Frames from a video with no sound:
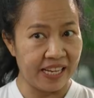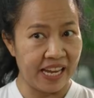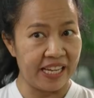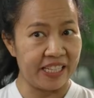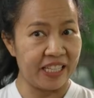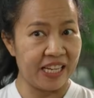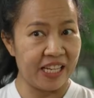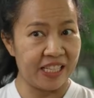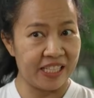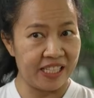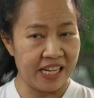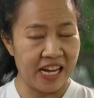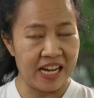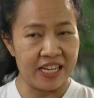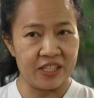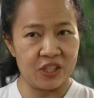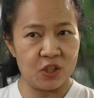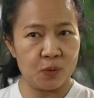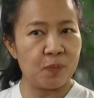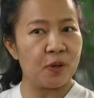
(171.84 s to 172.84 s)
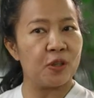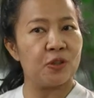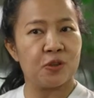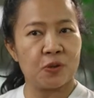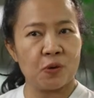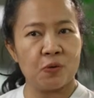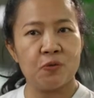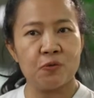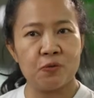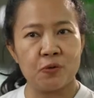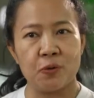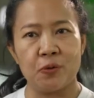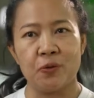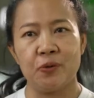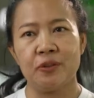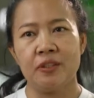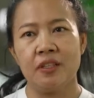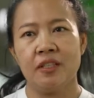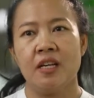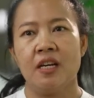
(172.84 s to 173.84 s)
and a, a special
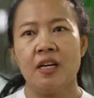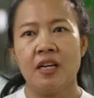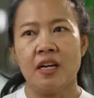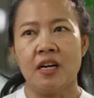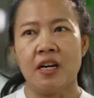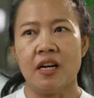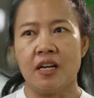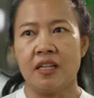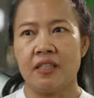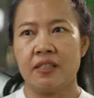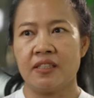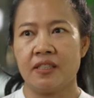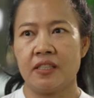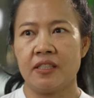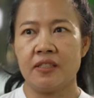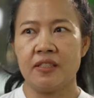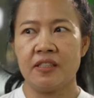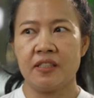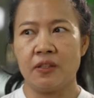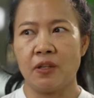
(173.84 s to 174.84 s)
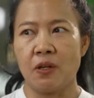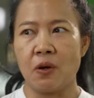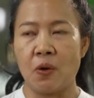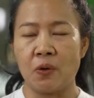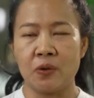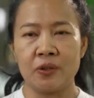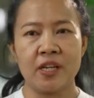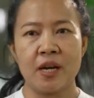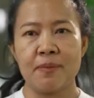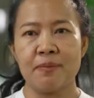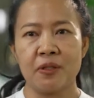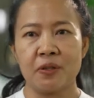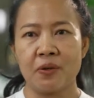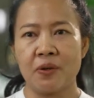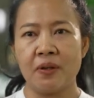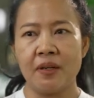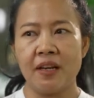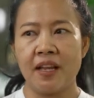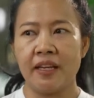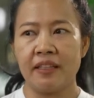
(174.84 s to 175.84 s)
food uh, since long time
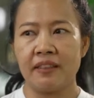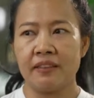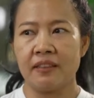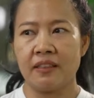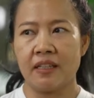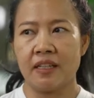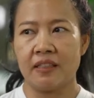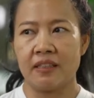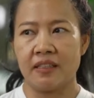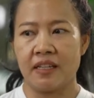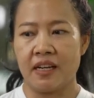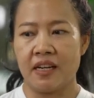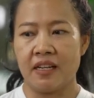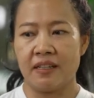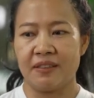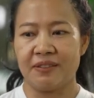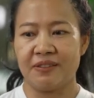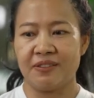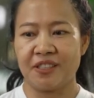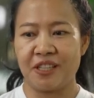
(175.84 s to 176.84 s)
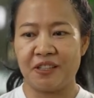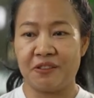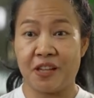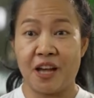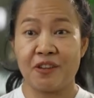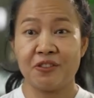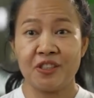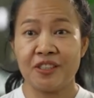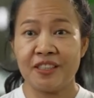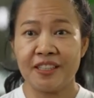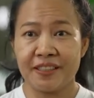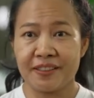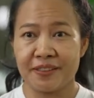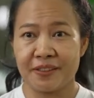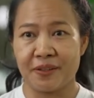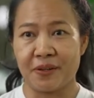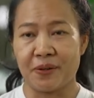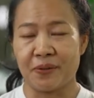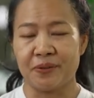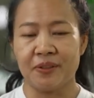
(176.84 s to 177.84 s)
ago, like uh, uh, 10,000 years
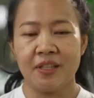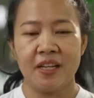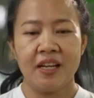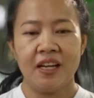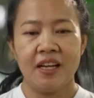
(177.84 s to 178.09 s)
ago.